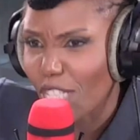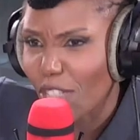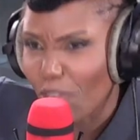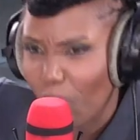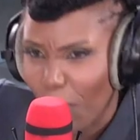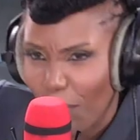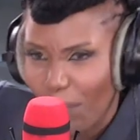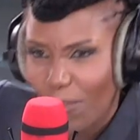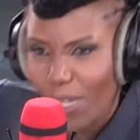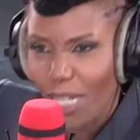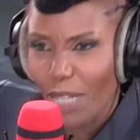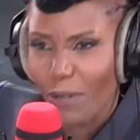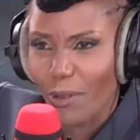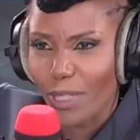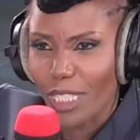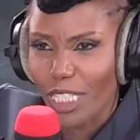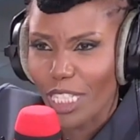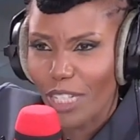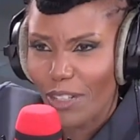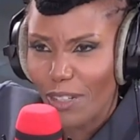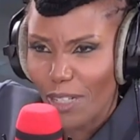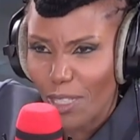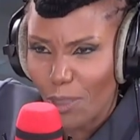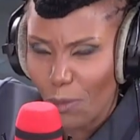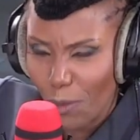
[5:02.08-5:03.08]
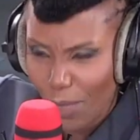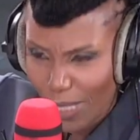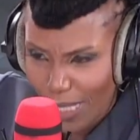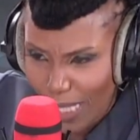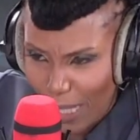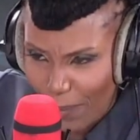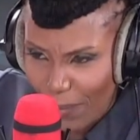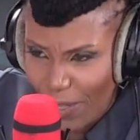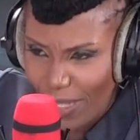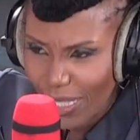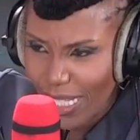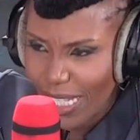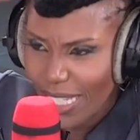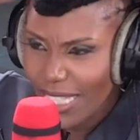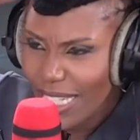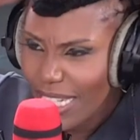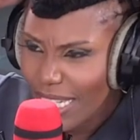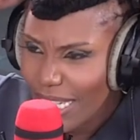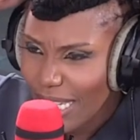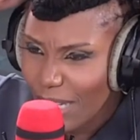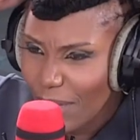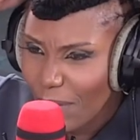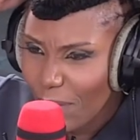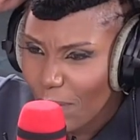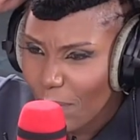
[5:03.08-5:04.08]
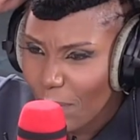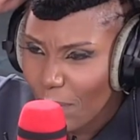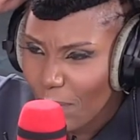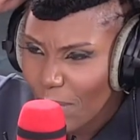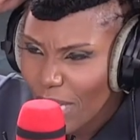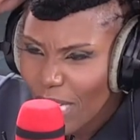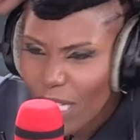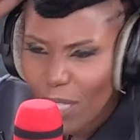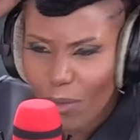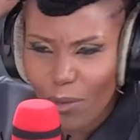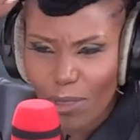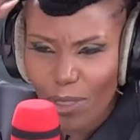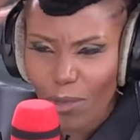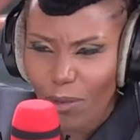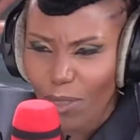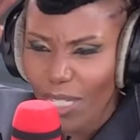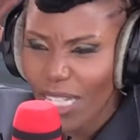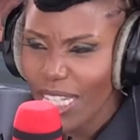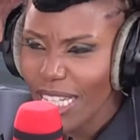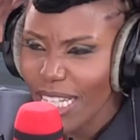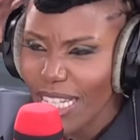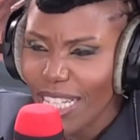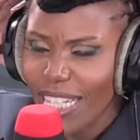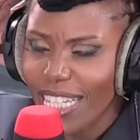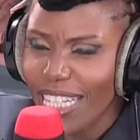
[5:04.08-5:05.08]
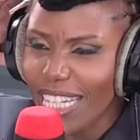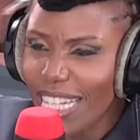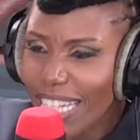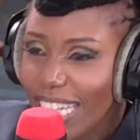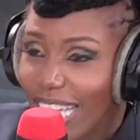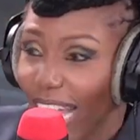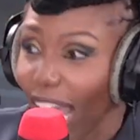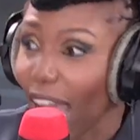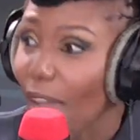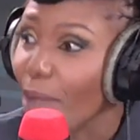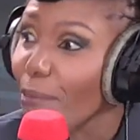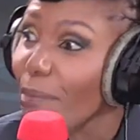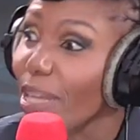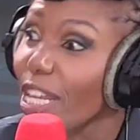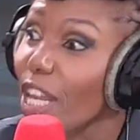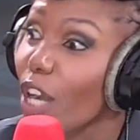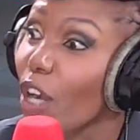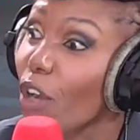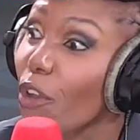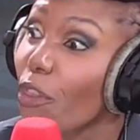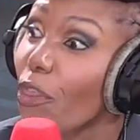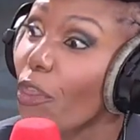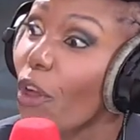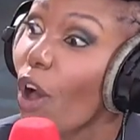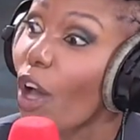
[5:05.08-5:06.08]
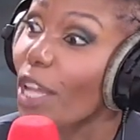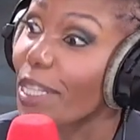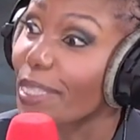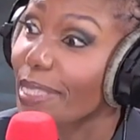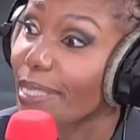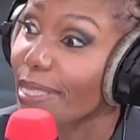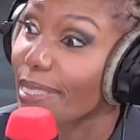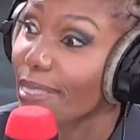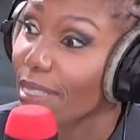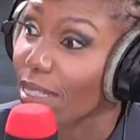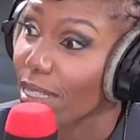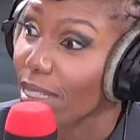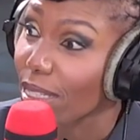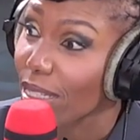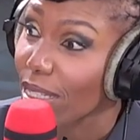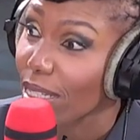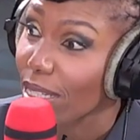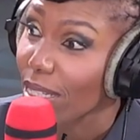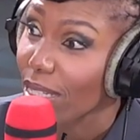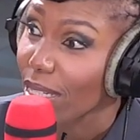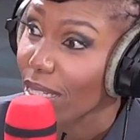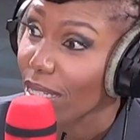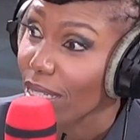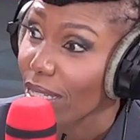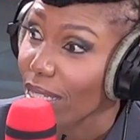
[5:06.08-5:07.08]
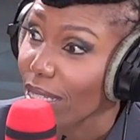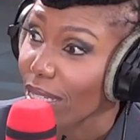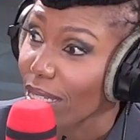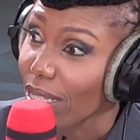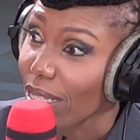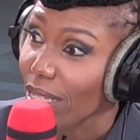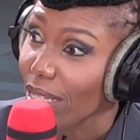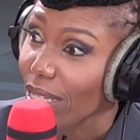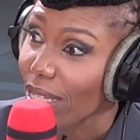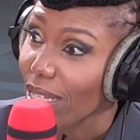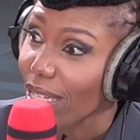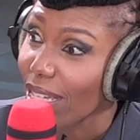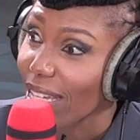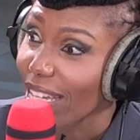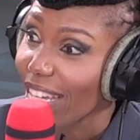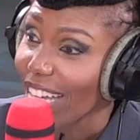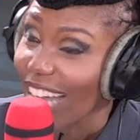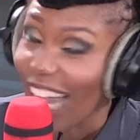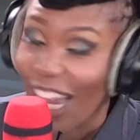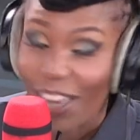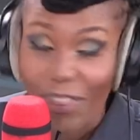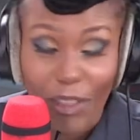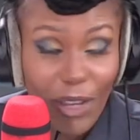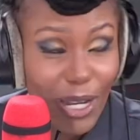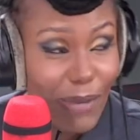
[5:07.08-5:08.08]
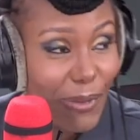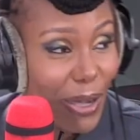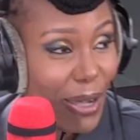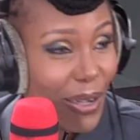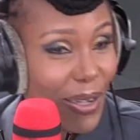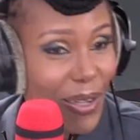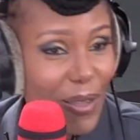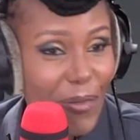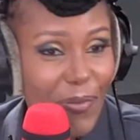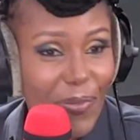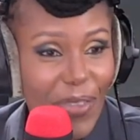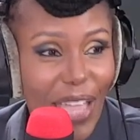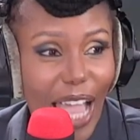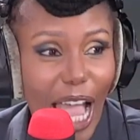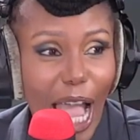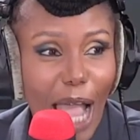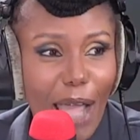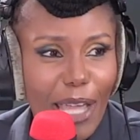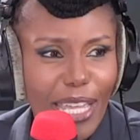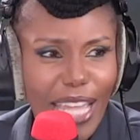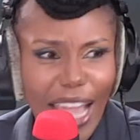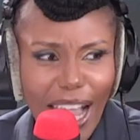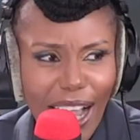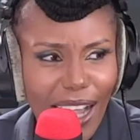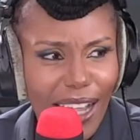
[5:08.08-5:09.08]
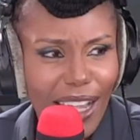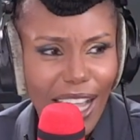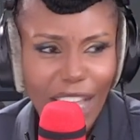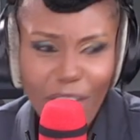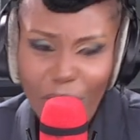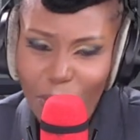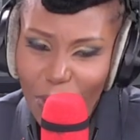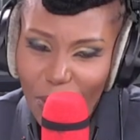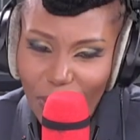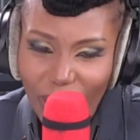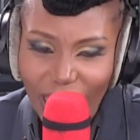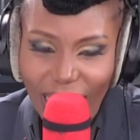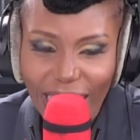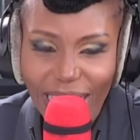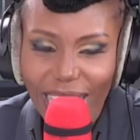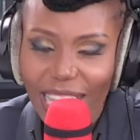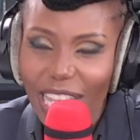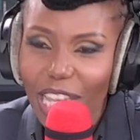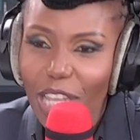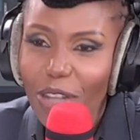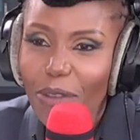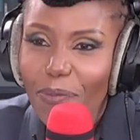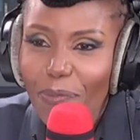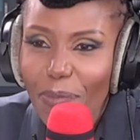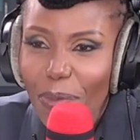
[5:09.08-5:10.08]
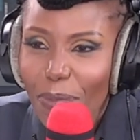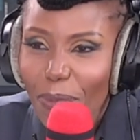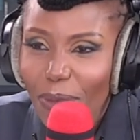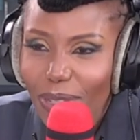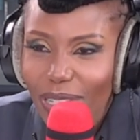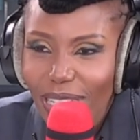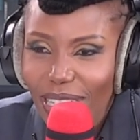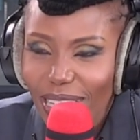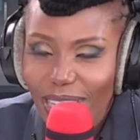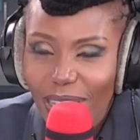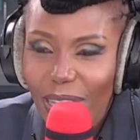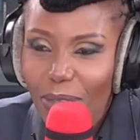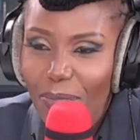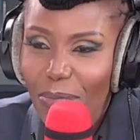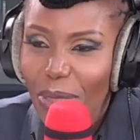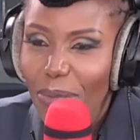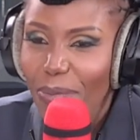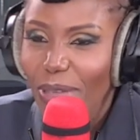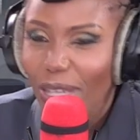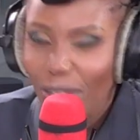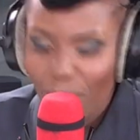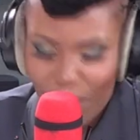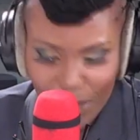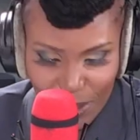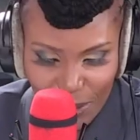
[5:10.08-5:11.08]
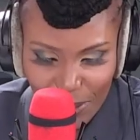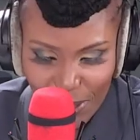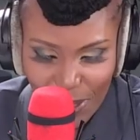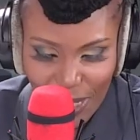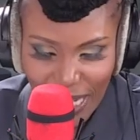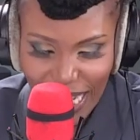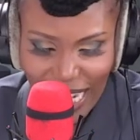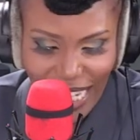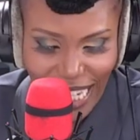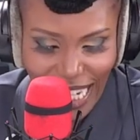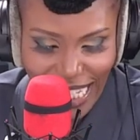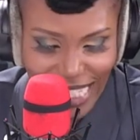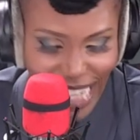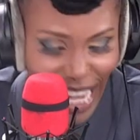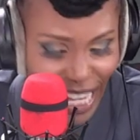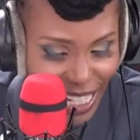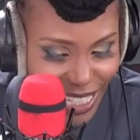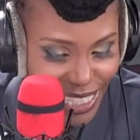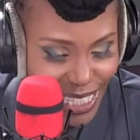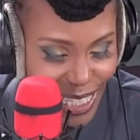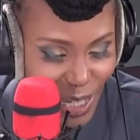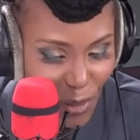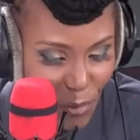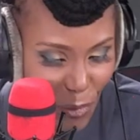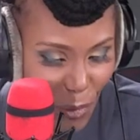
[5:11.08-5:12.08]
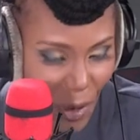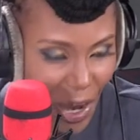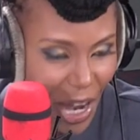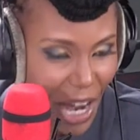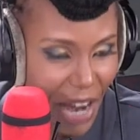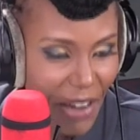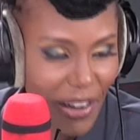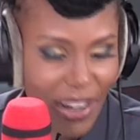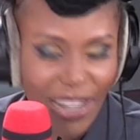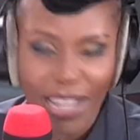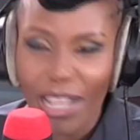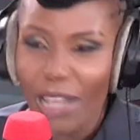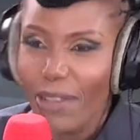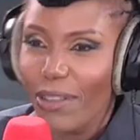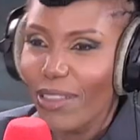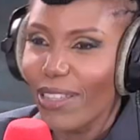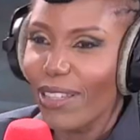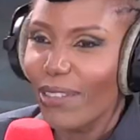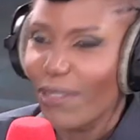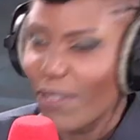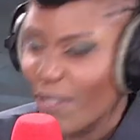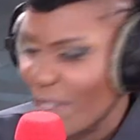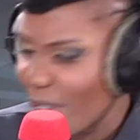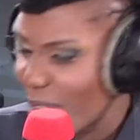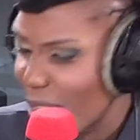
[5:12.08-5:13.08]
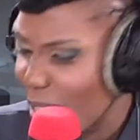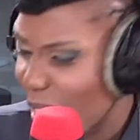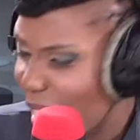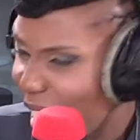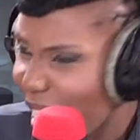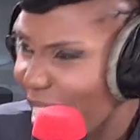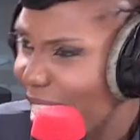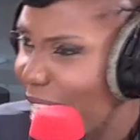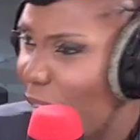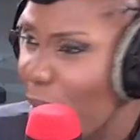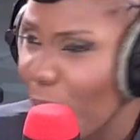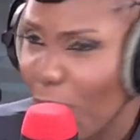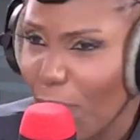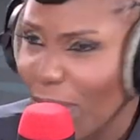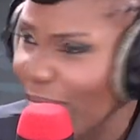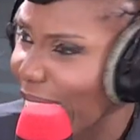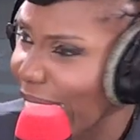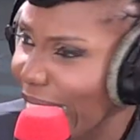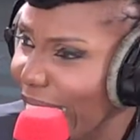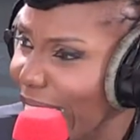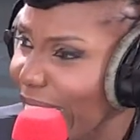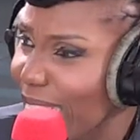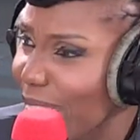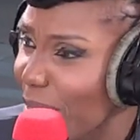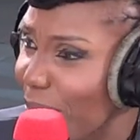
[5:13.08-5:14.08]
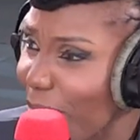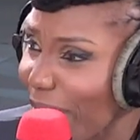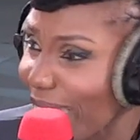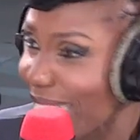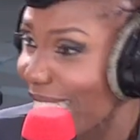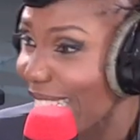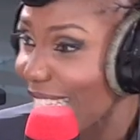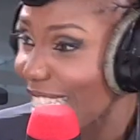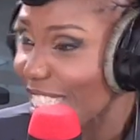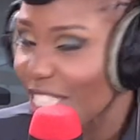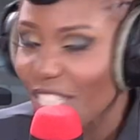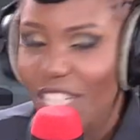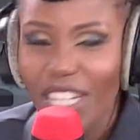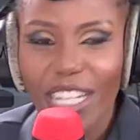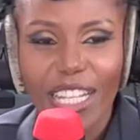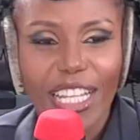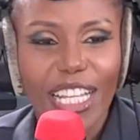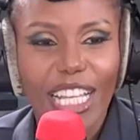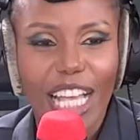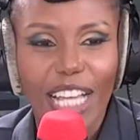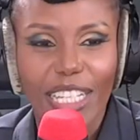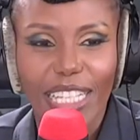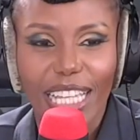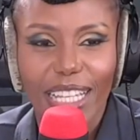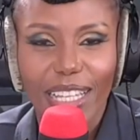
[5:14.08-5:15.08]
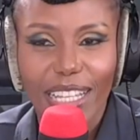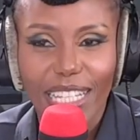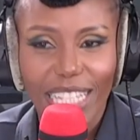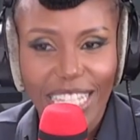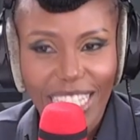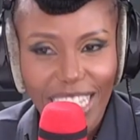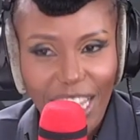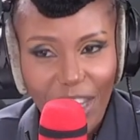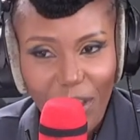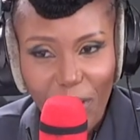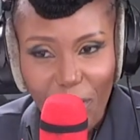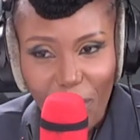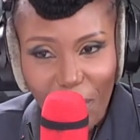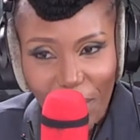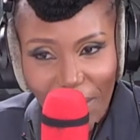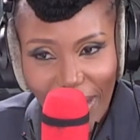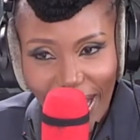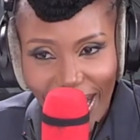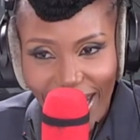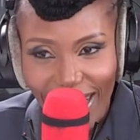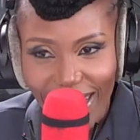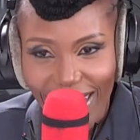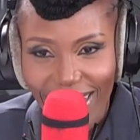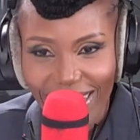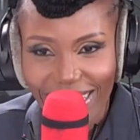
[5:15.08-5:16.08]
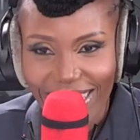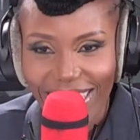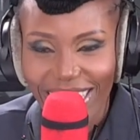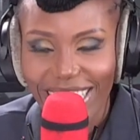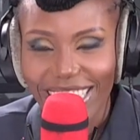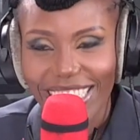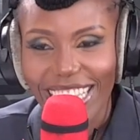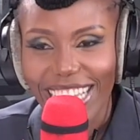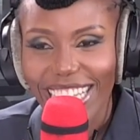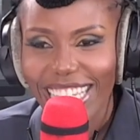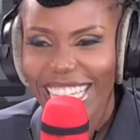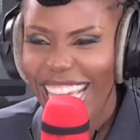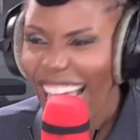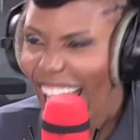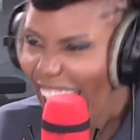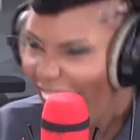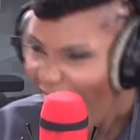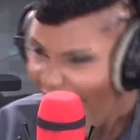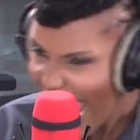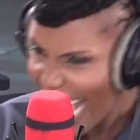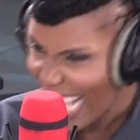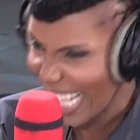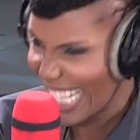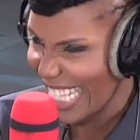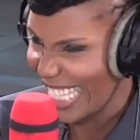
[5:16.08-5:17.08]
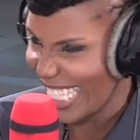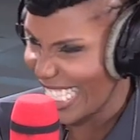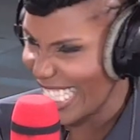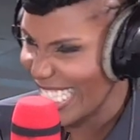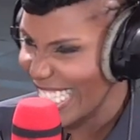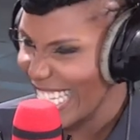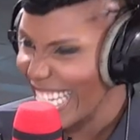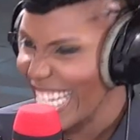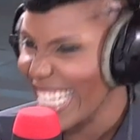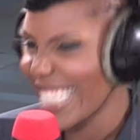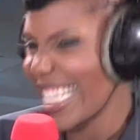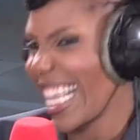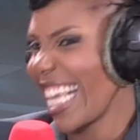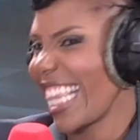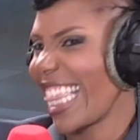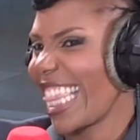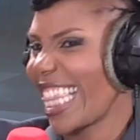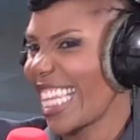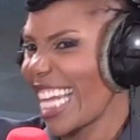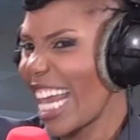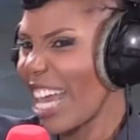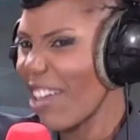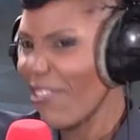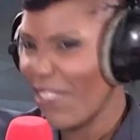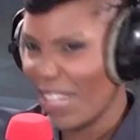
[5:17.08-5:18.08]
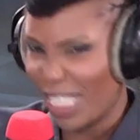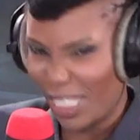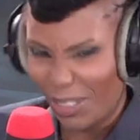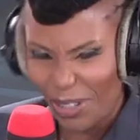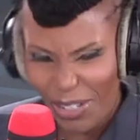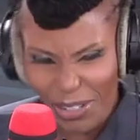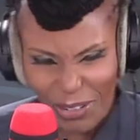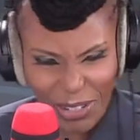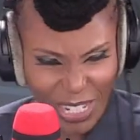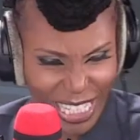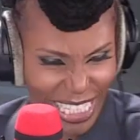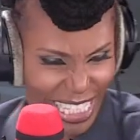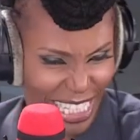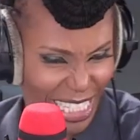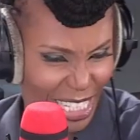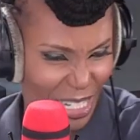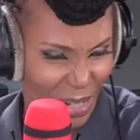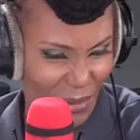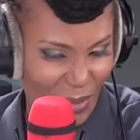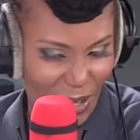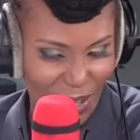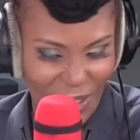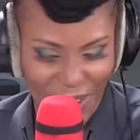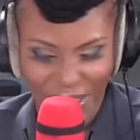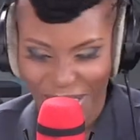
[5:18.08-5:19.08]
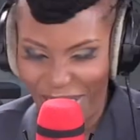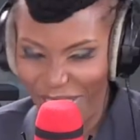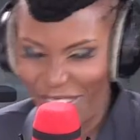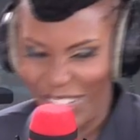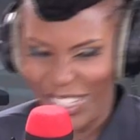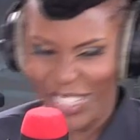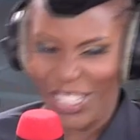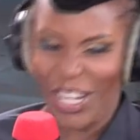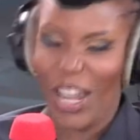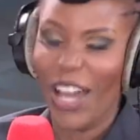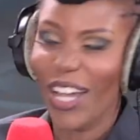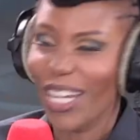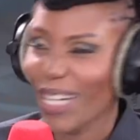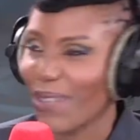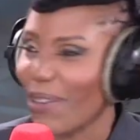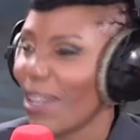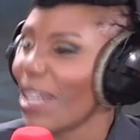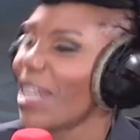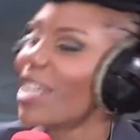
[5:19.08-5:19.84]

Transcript: from Nini Wacera's WhatsApp, and I was like, Nini, Nini was Nini, Nini. Are i you in okay? her thoughts? I are you about, okay? Uh, yeah, are you okay? Like you know, people uh, maybe she was in an attack somewhere, and mm. the, the, mm. kidnapper deleted the message. I was like, Nini, are you okay? And he's like, yes. Nini's like thriving. She's not know what I'm talking about.